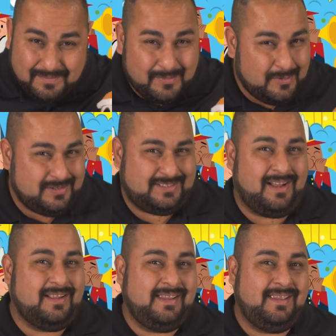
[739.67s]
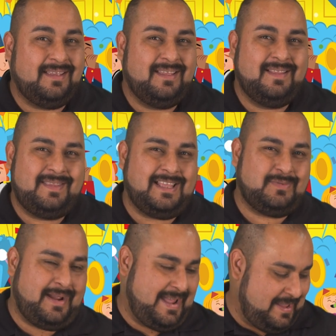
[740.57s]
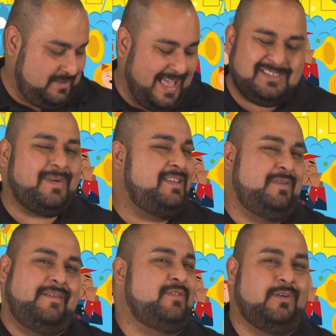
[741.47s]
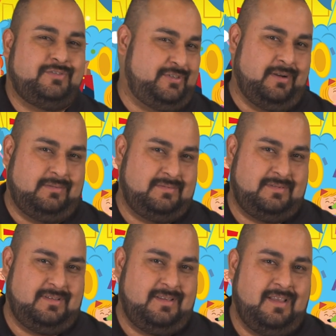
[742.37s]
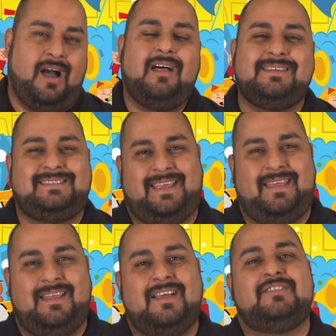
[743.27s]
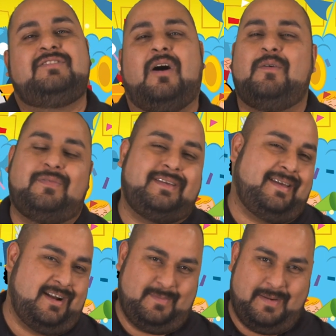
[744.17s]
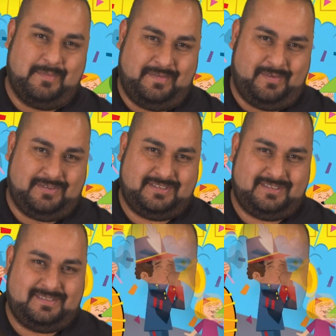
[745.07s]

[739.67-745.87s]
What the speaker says: Of course, Ollie. That's why you have your own show. Ollie said, don't forget our memory verse.